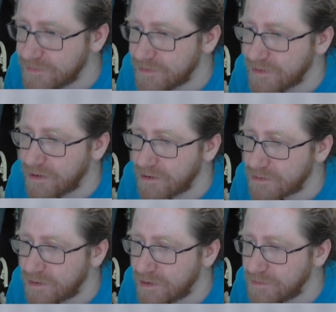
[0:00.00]
They are
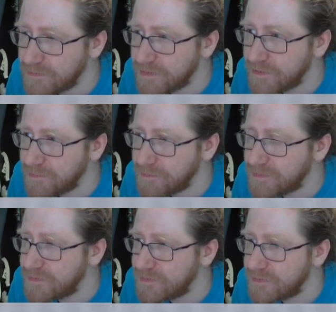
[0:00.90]
counting up
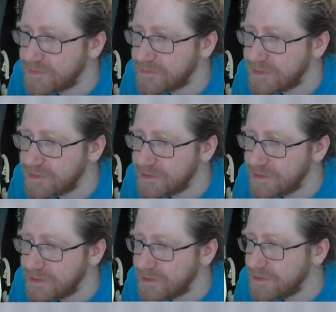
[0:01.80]

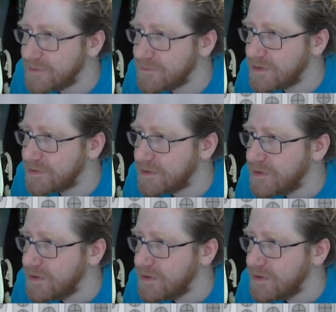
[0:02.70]
steadily and heavily. Okay.